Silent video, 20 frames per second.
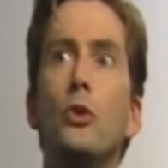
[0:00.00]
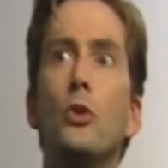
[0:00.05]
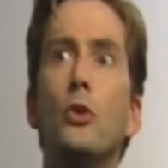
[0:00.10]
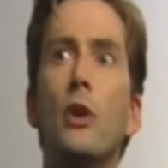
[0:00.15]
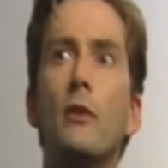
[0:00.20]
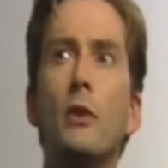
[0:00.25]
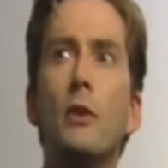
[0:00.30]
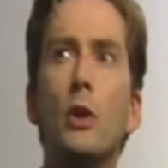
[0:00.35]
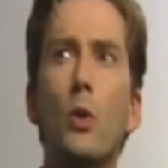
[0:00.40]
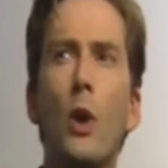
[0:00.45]

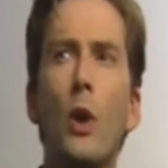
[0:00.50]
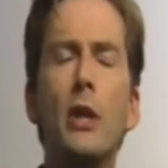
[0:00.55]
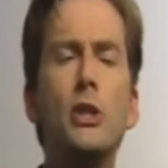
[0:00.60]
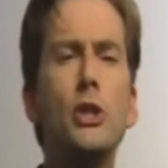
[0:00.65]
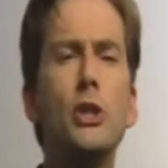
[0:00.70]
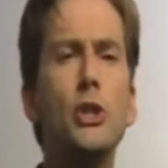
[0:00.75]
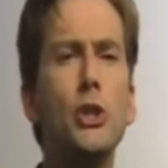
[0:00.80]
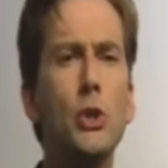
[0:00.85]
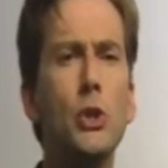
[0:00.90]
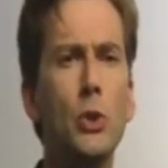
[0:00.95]
You're never
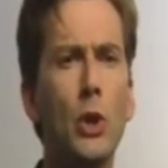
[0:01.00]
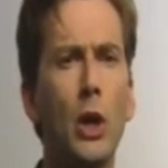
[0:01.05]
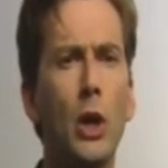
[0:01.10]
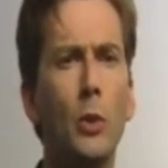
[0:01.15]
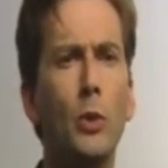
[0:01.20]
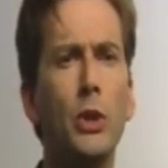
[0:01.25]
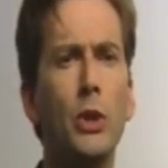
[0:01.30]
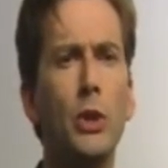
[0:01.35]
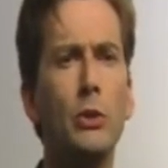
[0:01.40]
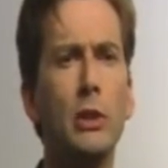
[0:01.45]
quite
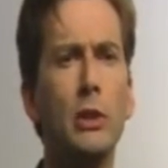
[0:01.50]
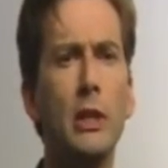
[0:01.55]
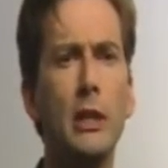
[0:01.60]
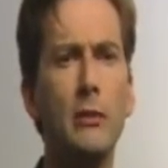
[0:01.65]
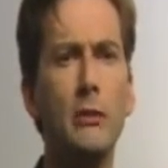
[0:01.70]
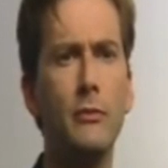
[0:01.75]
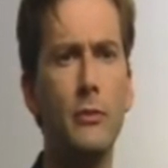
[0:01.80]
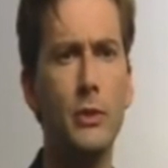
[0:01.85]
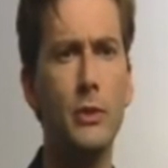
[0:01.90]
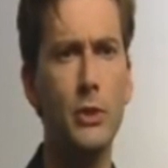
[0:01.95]
sure when you
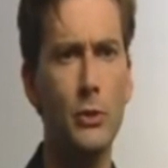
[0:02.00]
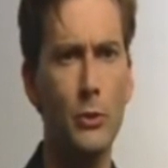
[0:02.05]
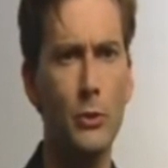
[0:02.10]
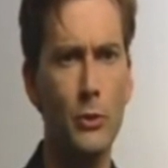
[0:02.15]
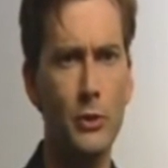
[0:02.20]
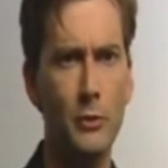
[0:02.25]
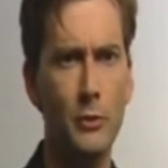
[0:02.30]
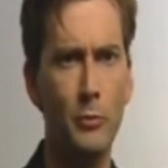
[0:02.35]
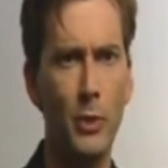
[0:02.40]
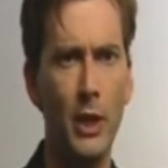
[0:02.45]
leave the
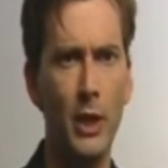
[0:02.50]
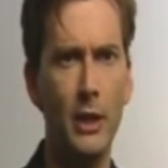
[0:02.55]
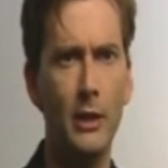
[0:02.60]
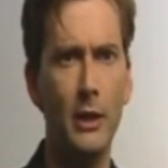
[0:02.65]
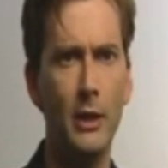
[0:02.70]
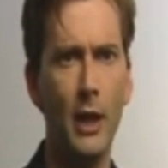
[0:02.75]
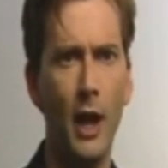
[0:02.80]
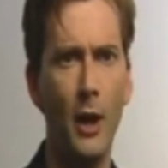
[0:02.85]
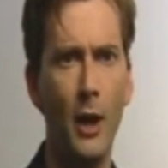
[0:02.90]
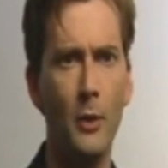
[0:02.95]
shores of
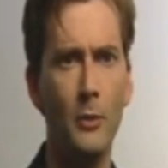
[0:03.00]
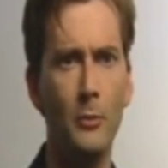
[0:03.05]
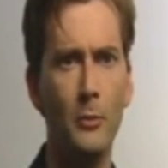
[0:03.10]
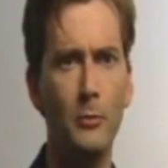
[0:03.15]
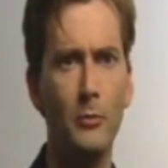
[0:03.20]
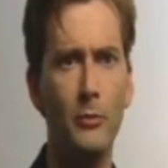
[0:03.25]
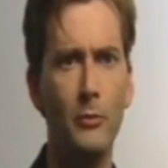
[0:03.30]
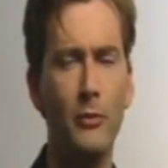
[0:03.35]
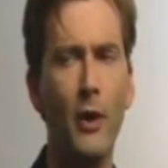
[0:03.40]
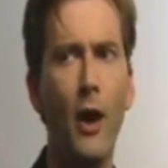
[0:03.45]
Britain how
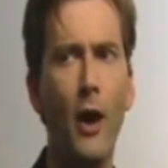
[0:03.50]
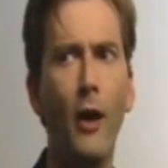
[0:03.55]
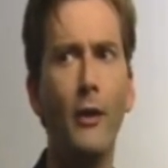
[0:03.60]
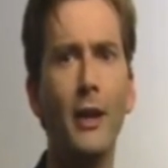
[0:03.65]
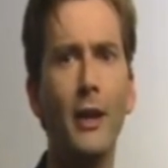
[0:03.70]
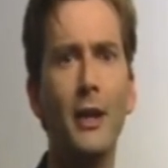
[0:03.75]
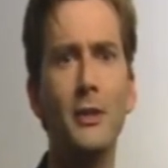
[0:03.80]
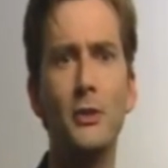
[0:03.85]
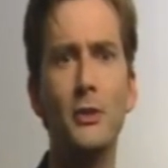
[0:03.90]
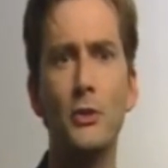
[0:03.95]

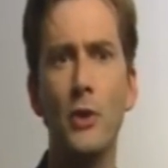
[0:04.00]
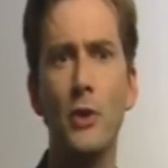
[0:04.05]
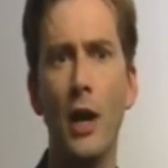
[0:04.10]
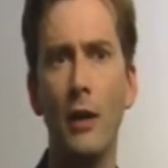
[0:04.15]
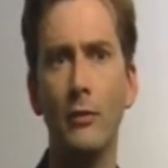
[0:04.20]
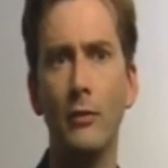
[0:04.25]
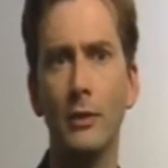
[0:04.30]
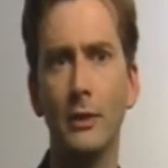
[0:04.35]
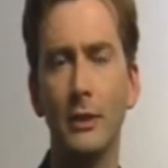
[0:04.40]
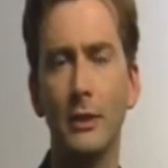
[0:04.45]
far it has
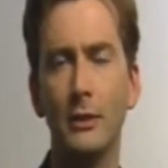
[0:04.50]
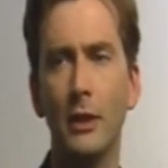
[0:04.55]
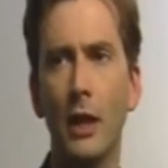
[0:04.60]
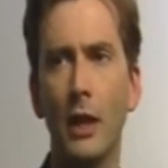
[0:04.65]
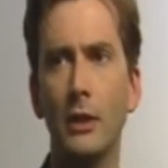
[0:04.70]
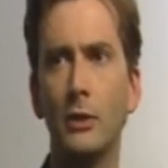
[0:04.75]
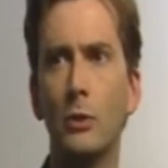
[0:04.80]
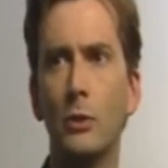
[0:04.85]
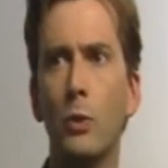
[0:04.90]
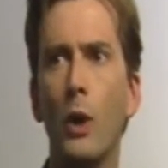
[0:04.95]
travelled
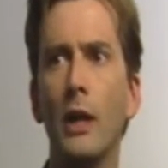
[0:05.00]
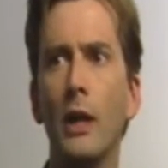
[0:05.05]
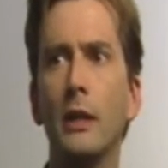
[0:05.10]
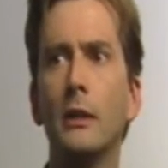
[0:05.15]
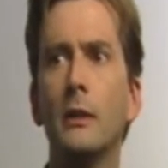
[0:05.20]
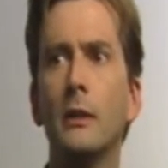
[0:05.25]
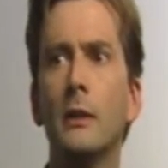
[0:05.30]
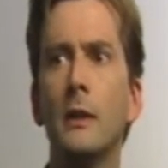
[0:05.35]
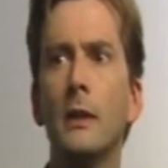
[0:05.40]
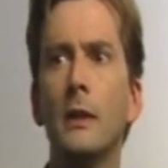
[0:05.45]
and
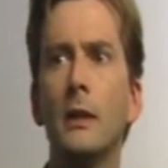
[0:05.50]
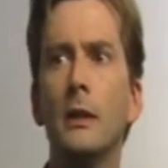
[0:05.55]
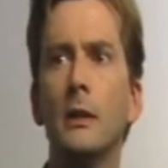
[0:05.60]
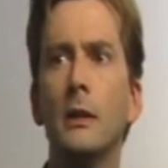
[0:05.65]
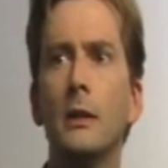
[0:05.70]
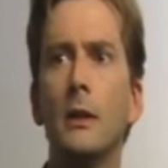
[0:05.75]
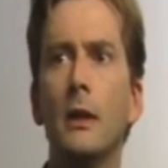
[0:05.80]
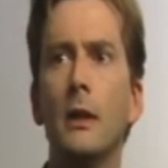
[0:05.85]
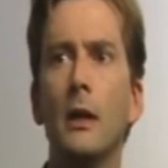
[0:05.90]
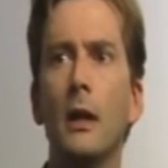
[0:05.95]
quite
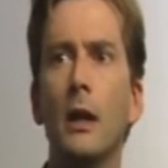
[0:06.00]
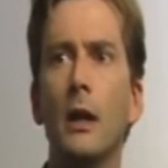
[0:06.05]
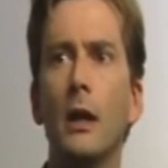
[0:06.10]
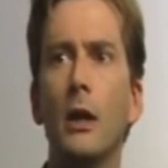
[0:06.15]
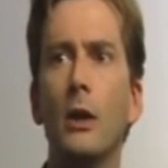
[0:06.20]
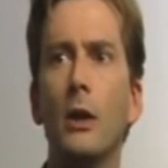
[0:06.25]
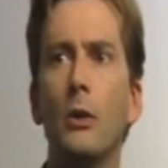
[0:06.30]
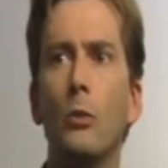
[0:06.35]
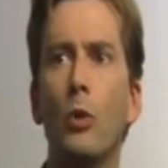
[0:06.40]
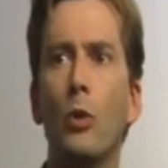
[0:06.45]

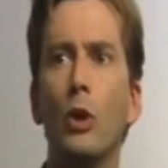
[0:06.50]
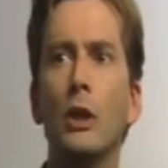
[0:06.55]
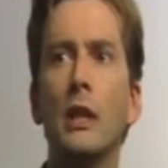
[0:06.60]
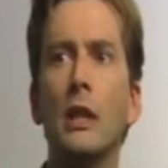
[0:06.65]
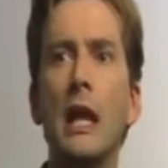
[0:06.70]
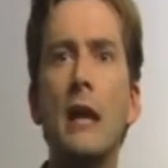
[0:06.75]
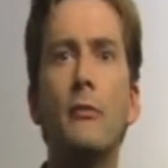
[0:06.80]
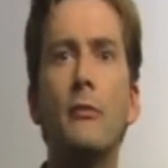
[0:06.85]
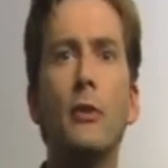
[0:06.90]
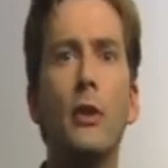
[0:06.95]
what
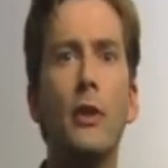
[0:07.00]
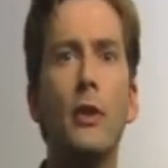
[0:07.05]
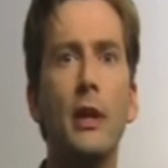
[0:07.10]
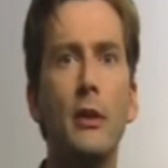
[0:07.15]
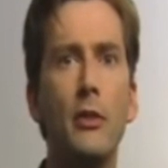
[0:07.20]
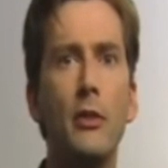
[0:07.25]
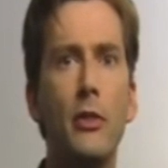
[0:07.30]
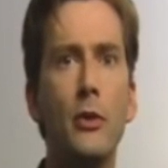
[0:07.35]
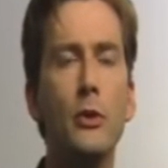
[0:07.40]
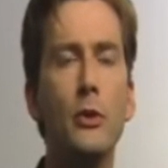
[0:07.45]
level
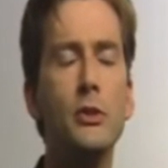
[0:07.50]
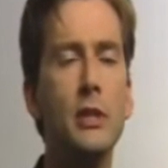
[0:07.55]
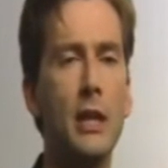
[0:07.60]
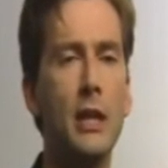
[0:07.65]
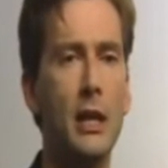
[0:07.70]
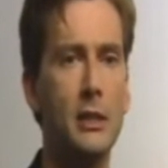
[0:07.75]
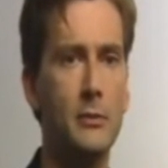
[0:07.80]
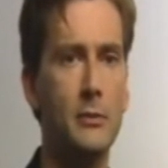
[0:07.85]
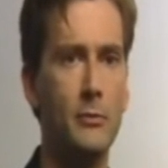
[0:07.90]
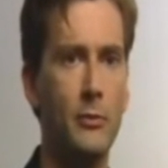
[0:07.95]
the
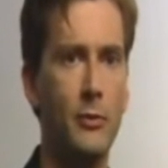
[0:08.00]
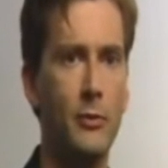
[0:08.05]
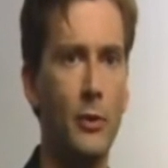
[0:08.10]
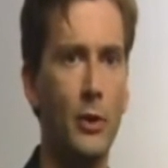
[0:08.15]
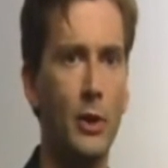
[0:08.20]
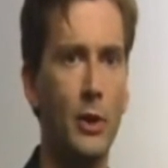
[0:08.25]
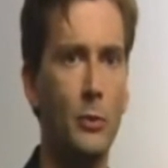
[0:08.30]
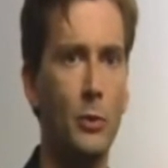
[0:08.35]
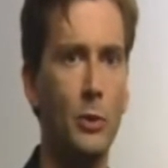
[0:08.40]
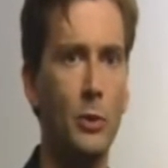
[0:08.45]
enthusiasm
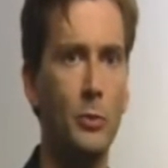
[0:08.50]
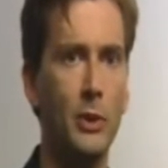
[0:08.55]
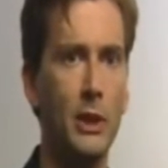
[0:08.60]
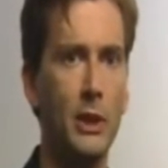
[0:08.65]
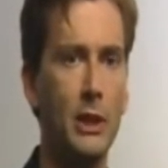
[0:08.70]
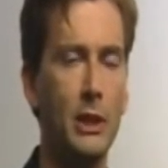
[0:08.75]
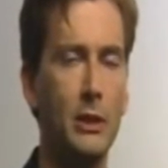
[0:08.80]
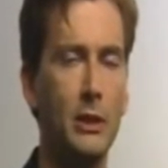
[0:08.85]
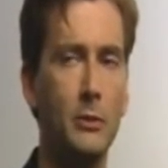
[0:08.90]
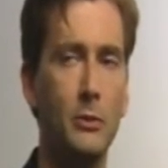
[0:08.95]
for it will
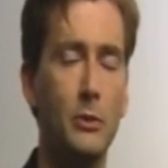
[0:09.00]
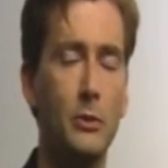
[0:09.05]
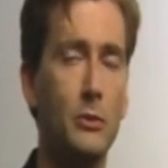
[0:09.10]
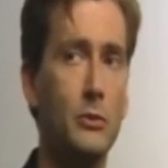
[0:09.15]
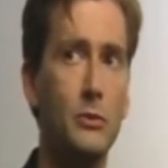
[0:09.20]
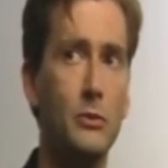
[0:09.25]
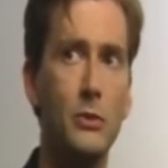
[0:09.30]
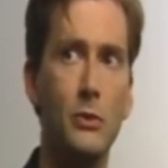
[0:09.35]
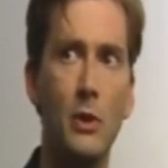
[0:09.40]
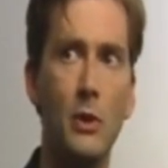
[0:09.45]
be.
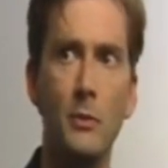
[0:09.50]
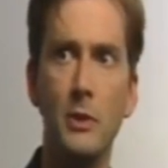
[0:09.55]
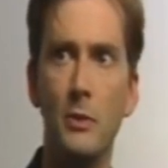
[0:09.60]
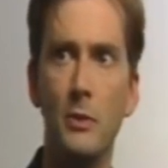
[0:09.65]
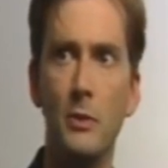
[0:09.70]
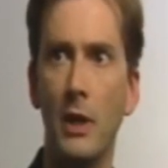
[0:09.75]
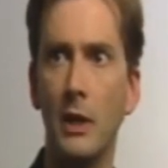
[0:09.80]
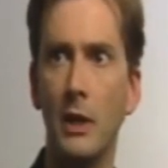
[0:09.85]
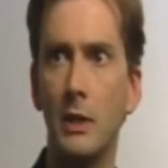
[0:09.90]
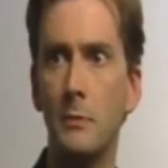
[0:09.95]
So coming
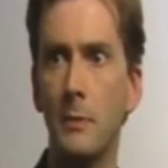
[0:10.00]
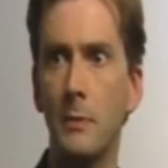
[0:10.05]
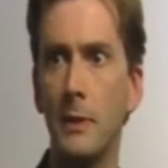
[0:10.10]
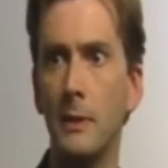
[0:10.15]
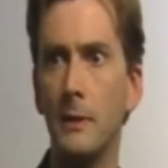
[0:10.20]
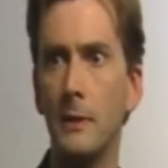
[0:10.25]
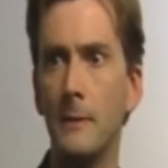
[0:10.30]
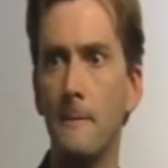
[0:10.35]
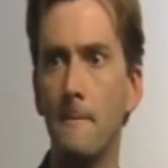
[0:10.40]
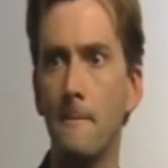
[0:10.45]
to America has
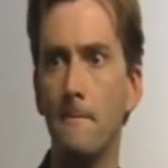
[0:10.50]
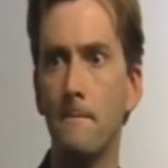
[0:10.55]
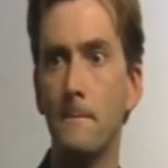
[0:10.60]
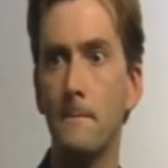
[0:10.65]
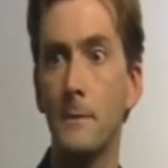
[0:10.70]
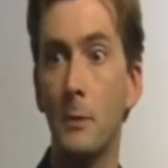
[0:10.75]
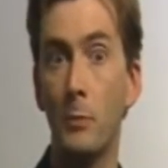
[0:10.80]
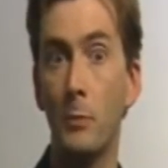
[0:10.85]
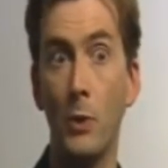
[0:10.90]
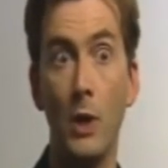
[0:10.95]
been
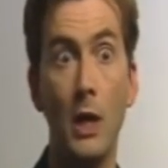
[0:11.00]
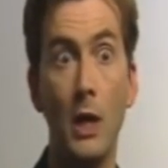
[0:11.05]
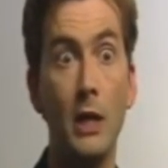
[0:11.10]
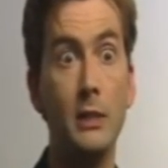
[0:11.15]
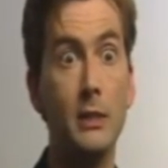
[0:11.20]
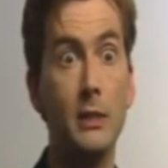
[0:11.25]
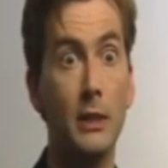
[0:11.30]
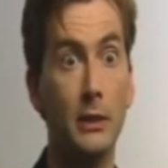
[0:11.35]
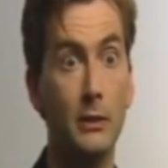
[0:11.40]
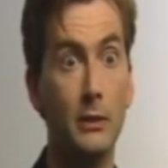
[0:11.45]

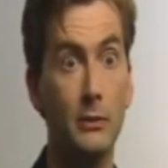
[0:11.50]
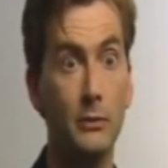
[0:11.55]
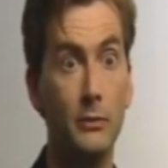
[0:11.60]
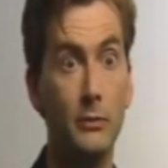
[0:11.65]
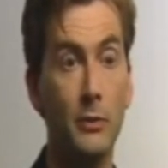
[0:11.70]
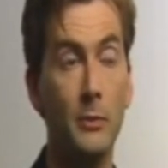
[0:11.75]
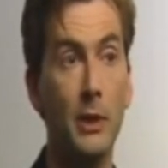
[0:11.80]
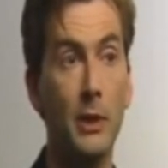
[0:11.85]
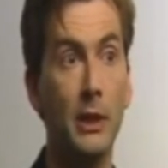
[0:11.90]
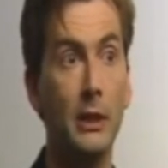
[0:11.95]
surprising
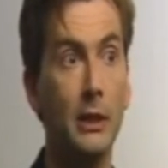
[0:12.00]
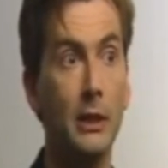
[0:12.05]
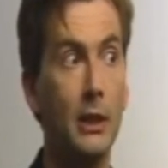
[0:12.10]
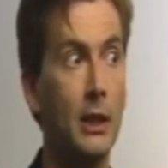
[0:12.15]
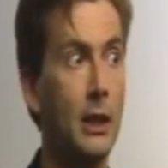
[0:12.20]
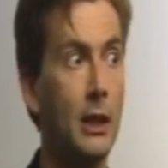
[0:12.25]
for me.